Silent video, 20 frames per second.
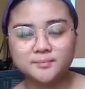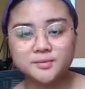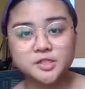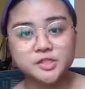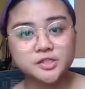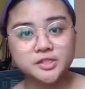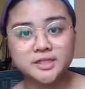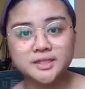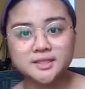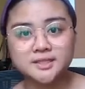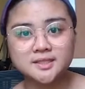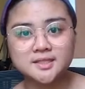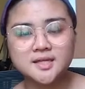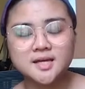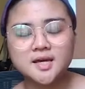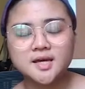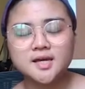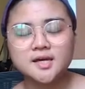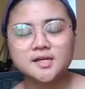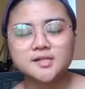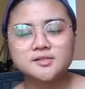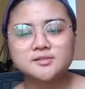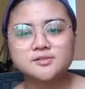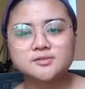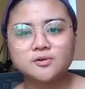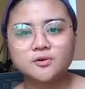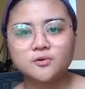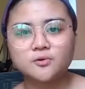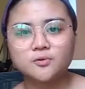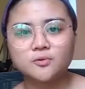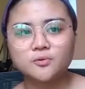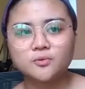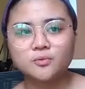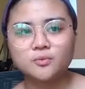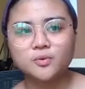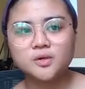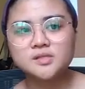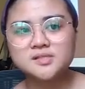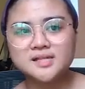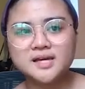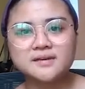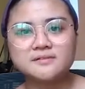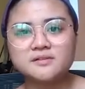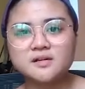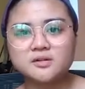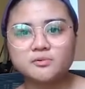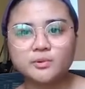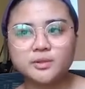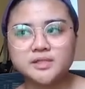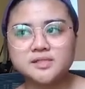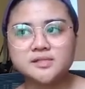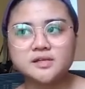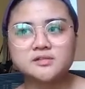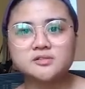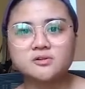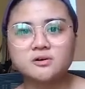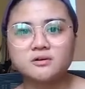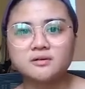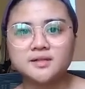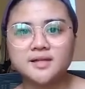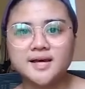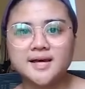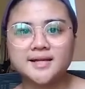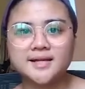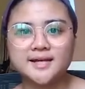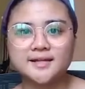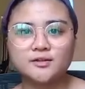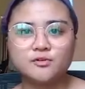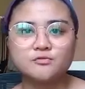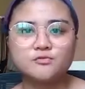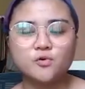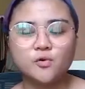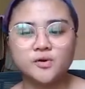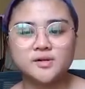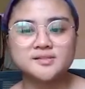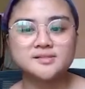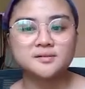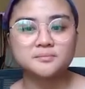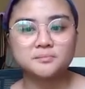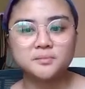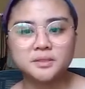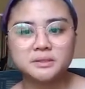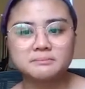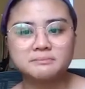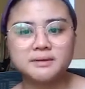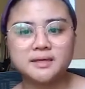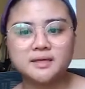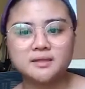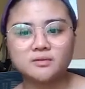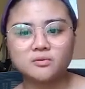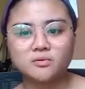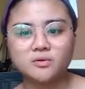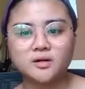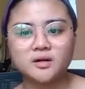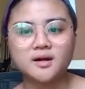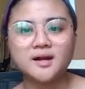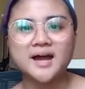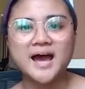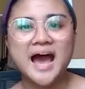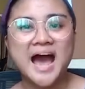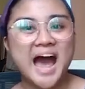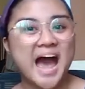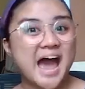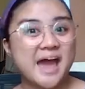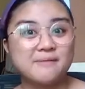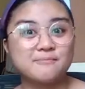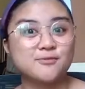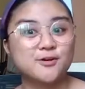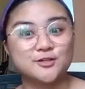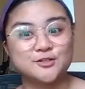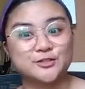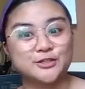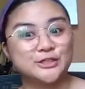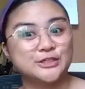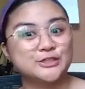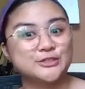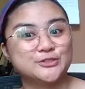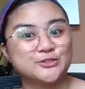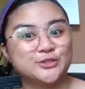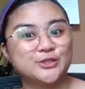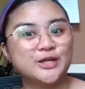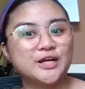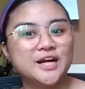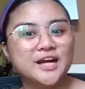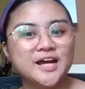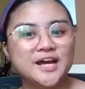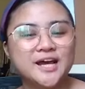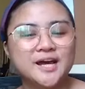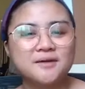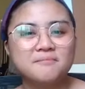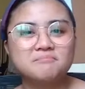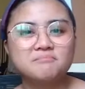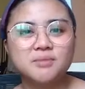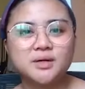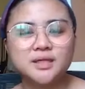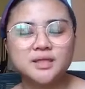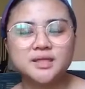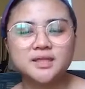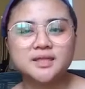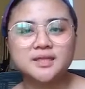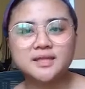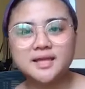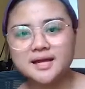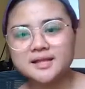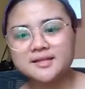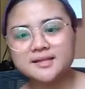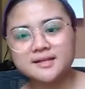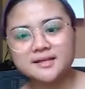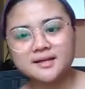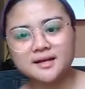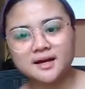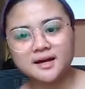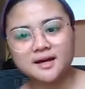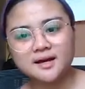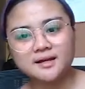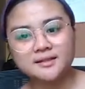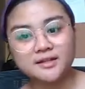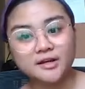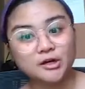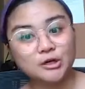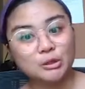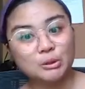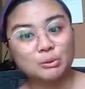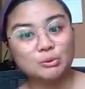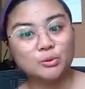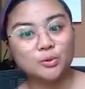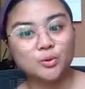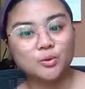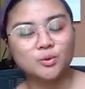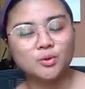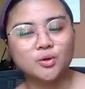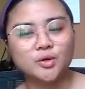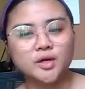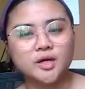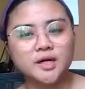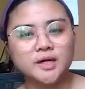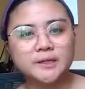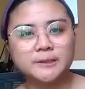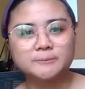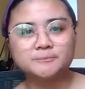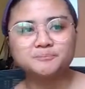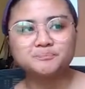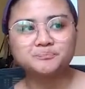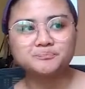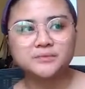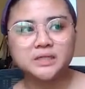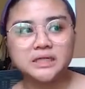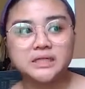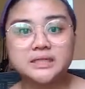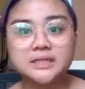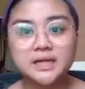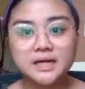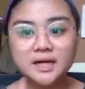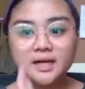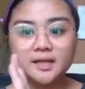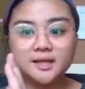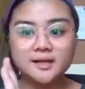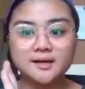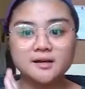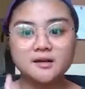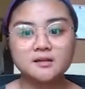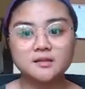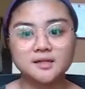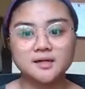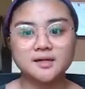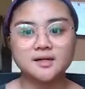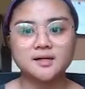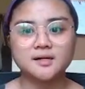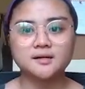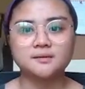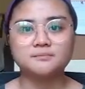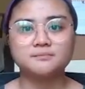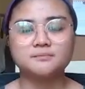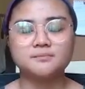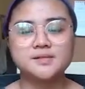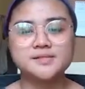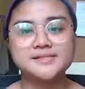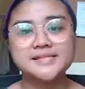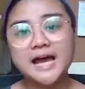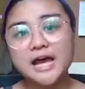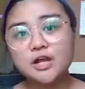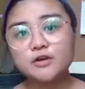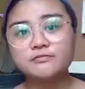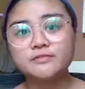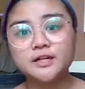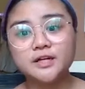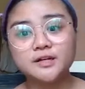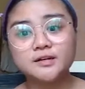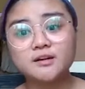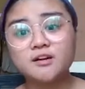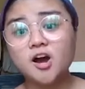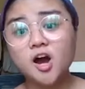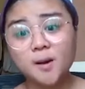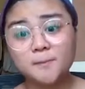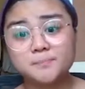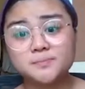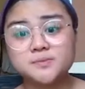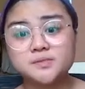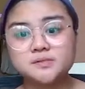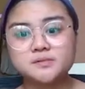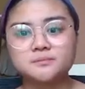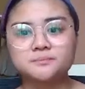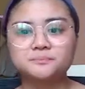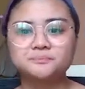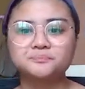green. So once I saw that, and of course the mermaid, or I'm not really sure, but that their logo or the style of their cups,